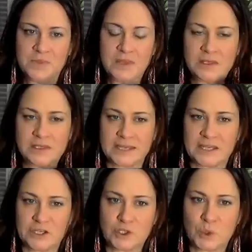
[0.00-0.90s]
The
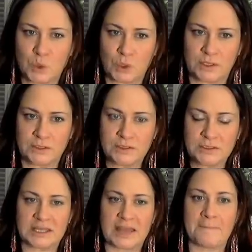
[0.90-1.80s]
second tool
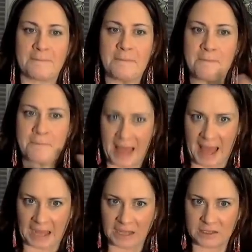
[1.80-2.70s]
to get
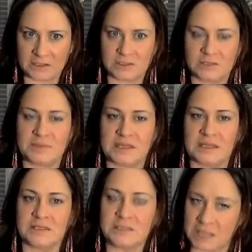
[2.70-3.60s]
back to
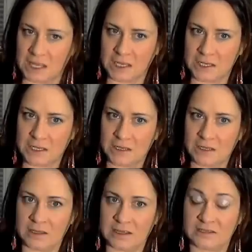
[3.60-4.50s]
being sane
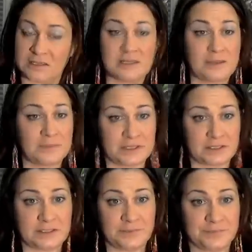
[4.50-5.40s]
is
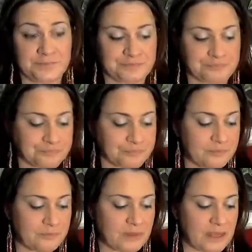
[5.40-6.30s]
acceptance.
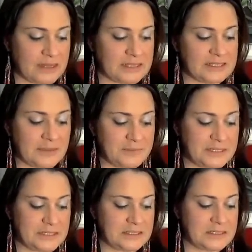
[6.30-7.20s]
And
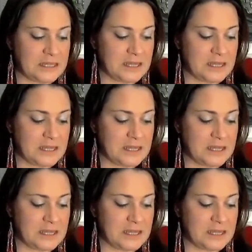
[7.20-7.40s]
acceptance,